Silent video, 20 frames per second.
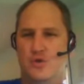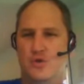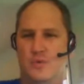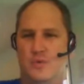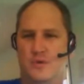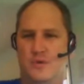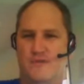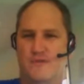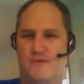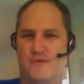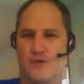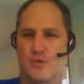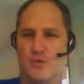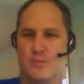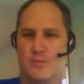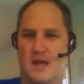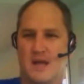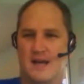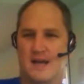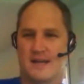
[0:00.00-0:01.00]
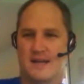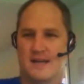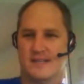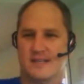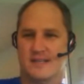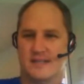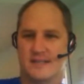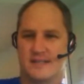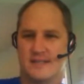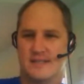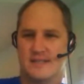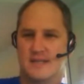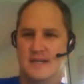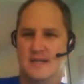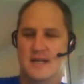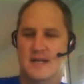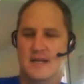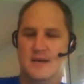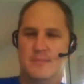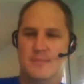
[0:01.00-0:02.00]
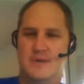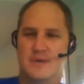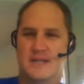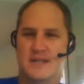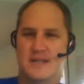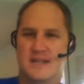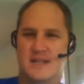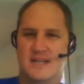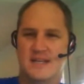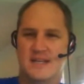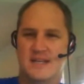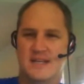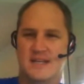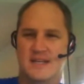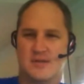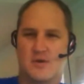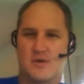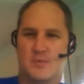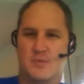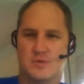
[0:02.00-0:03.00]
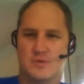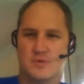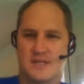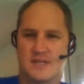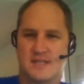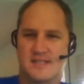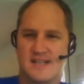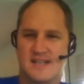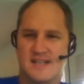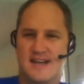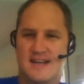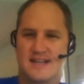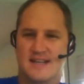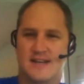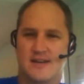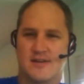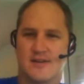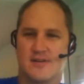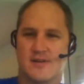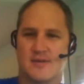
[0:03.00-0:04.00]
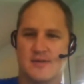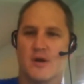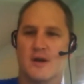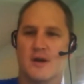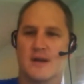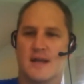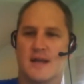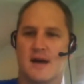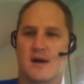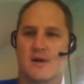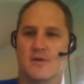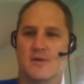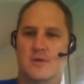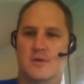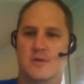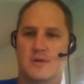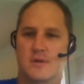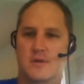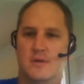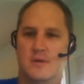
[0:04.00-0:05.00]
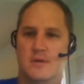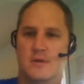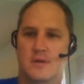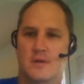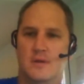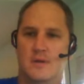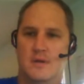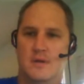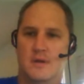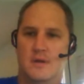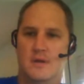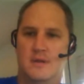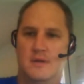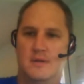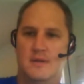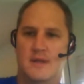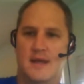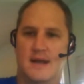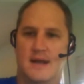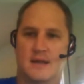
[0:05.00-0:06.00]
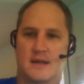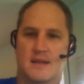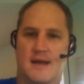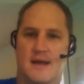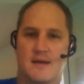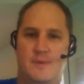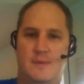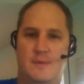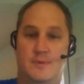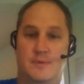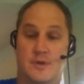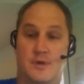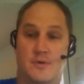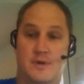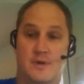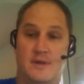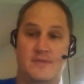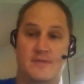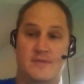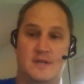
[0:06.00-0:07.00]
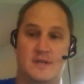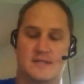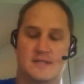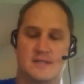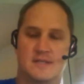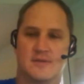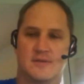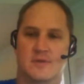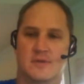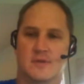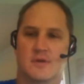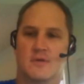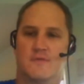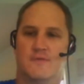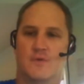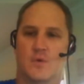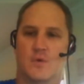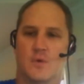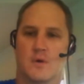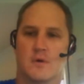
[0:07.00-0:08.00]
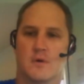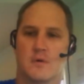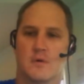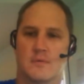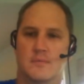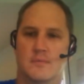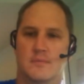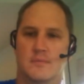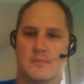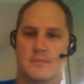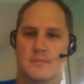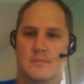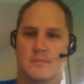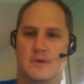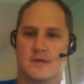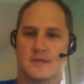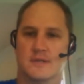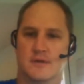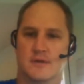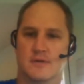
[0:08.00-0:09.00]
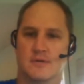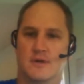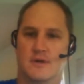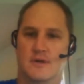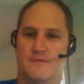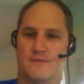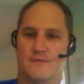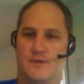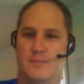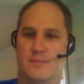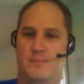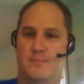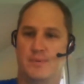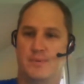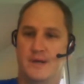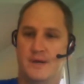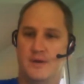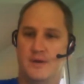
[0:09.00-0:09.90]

verbalize this, but in this as almost a secondary breakout that a lot of people don't even necessarily look for, because they're looking for the big one